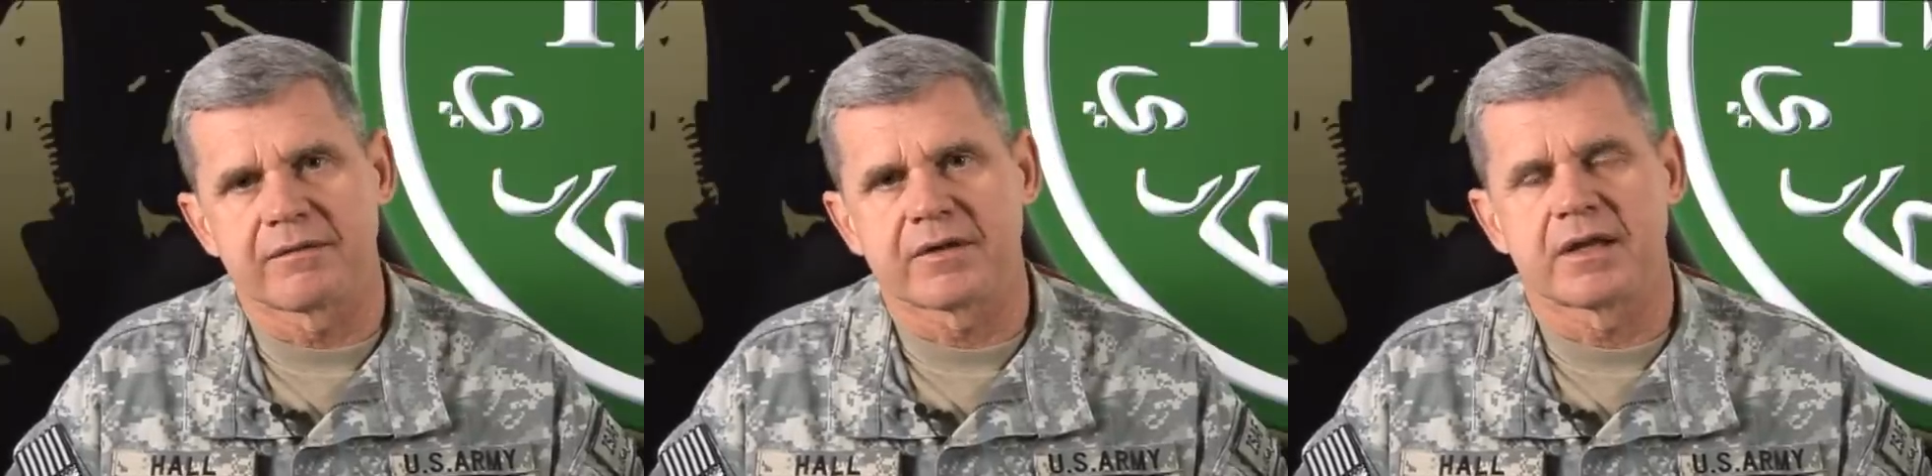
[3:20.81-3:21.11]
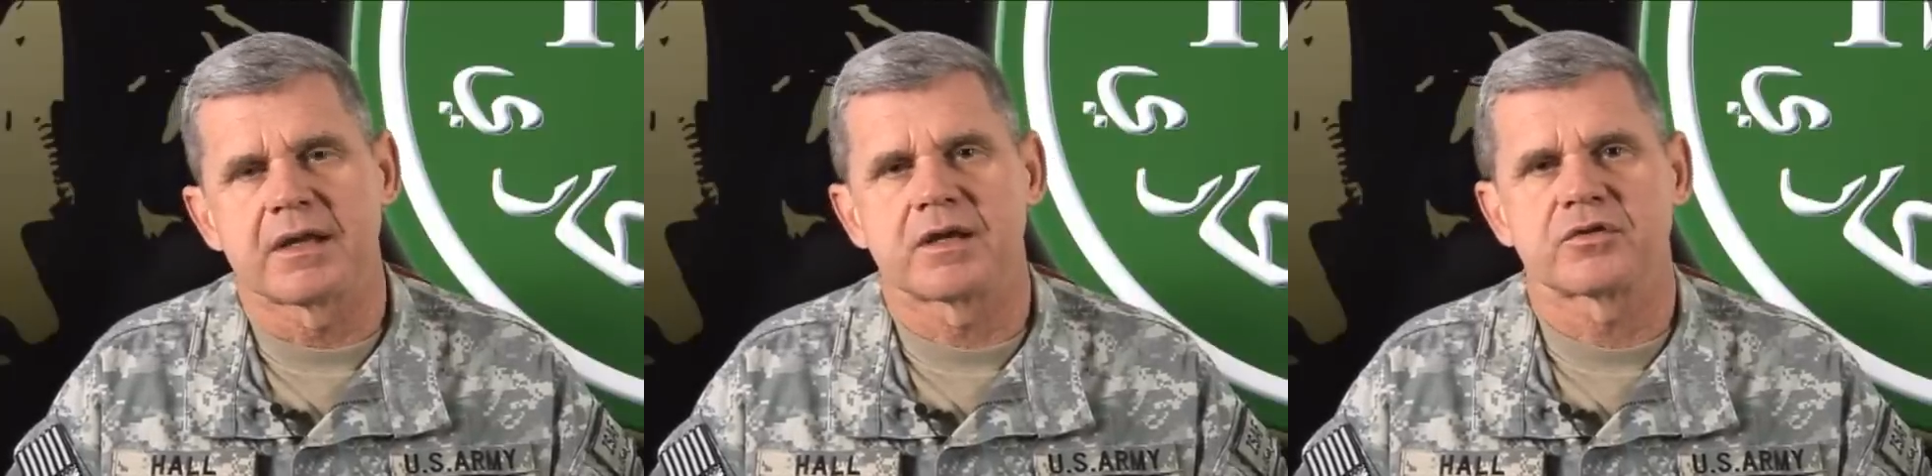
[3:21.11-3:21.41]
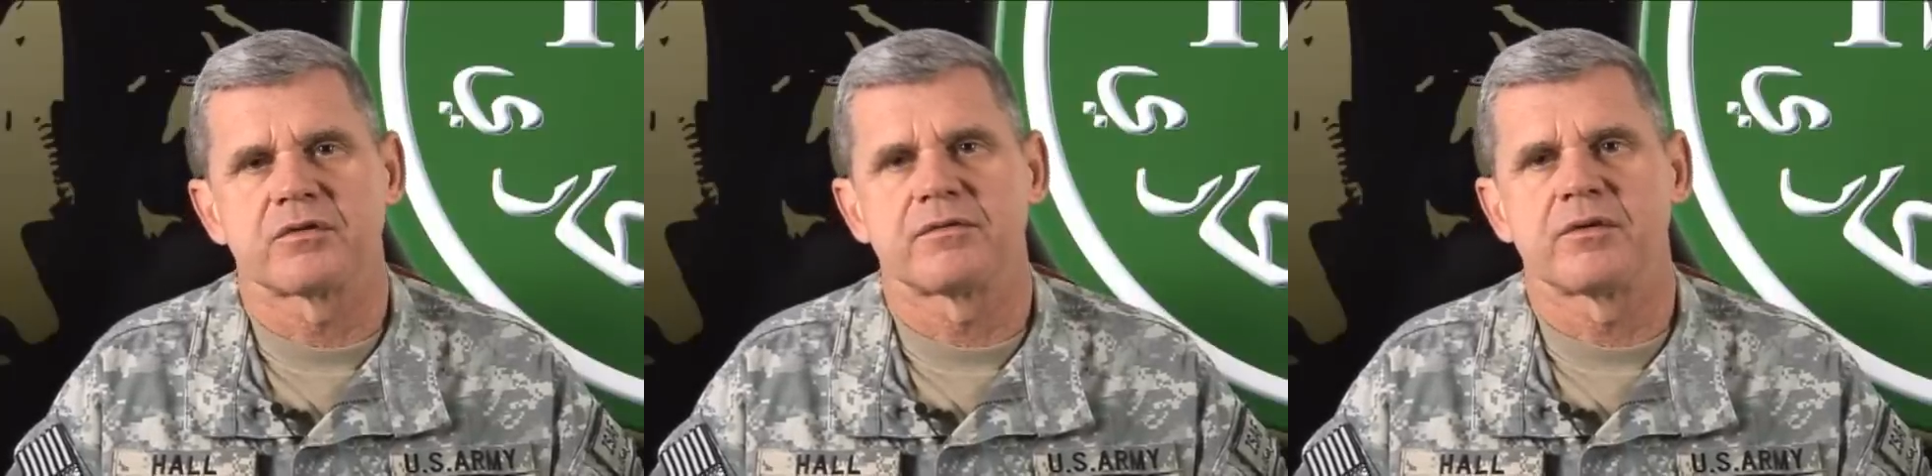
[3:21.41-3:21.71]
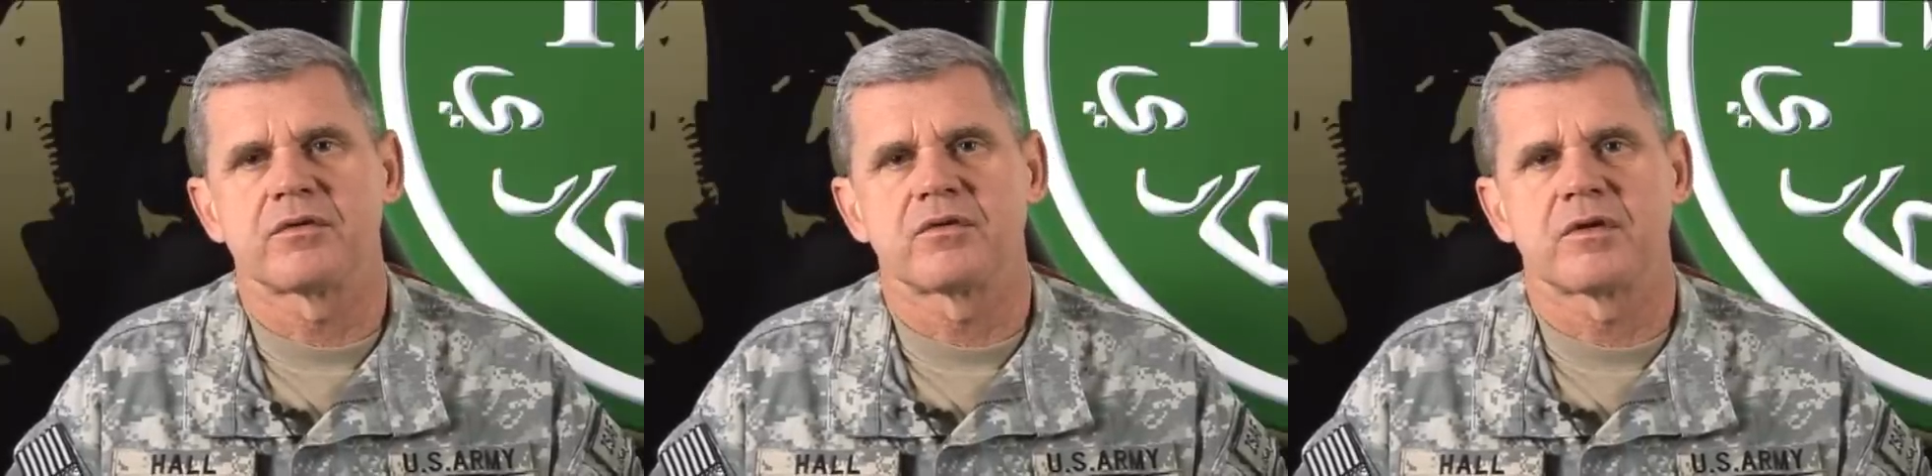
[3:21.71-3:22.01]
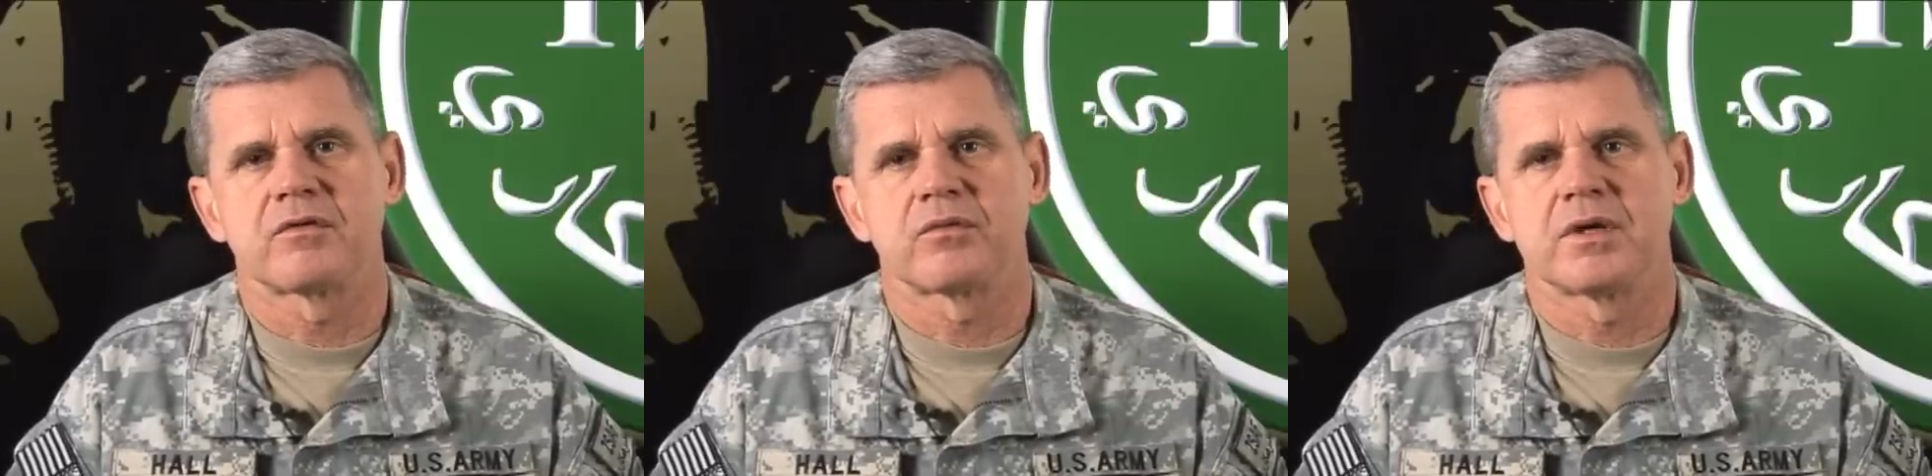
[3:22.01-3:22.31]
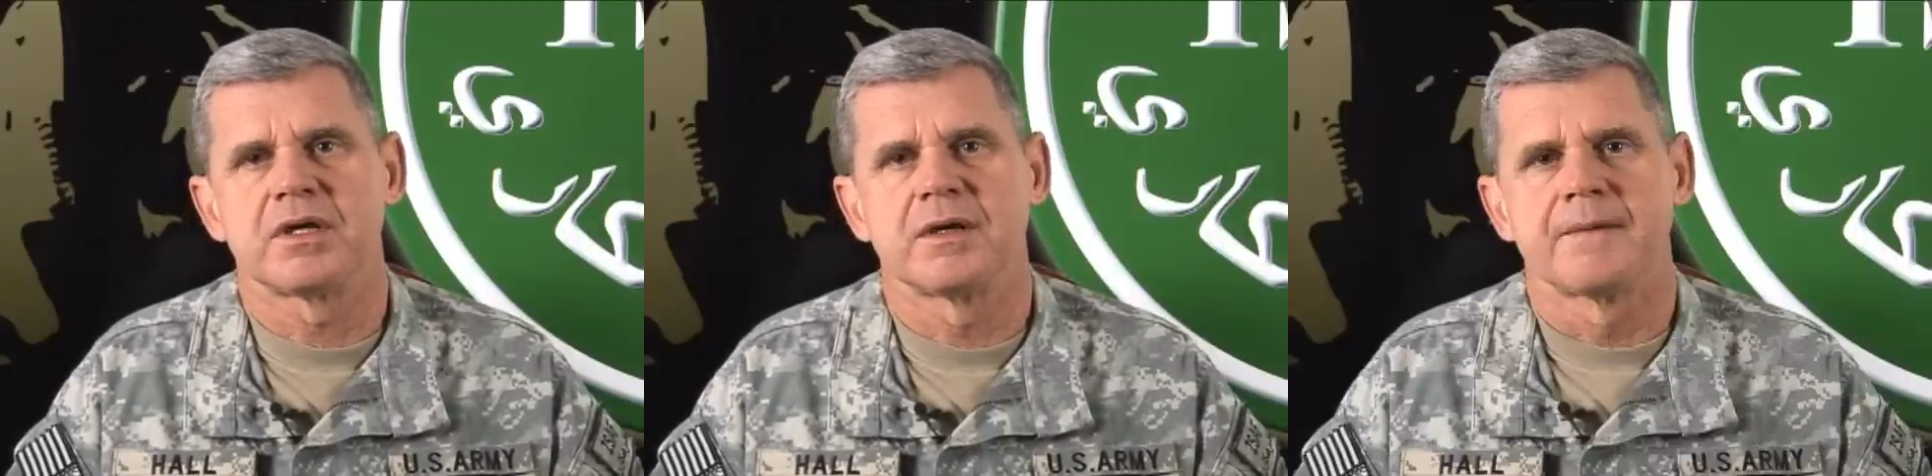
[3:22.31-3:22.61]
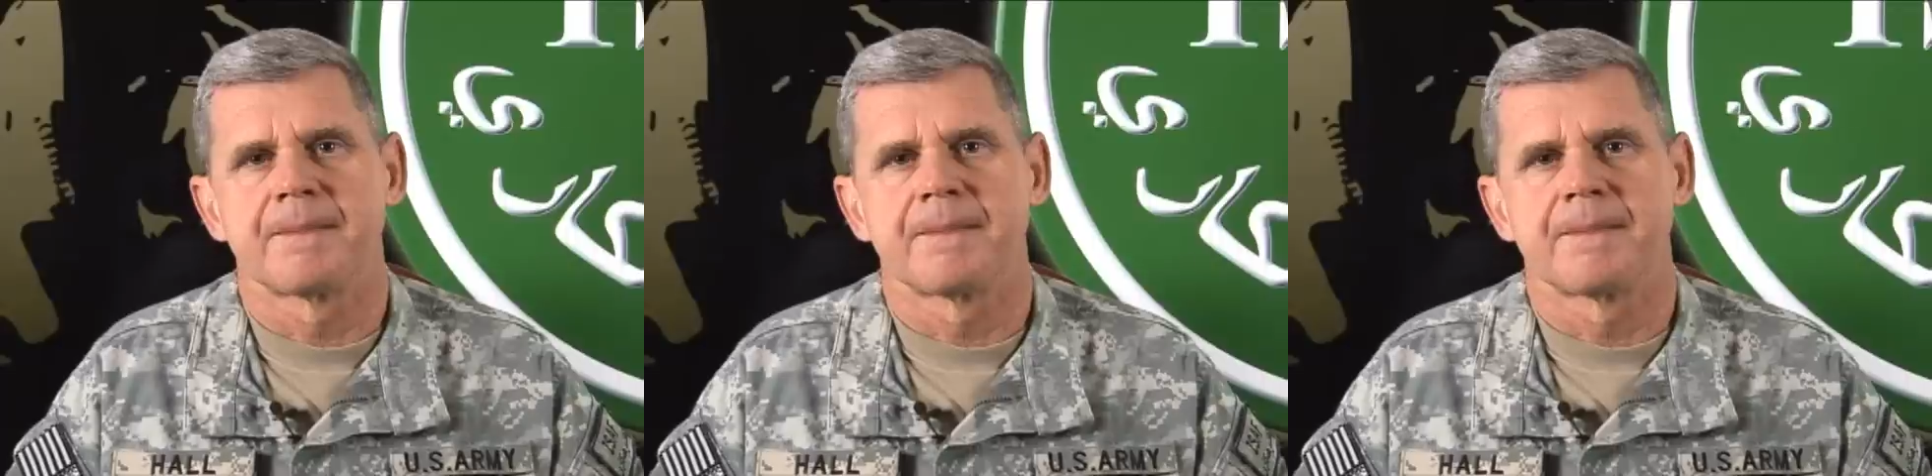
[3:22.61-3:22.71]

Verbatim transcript: Afghan national forces as we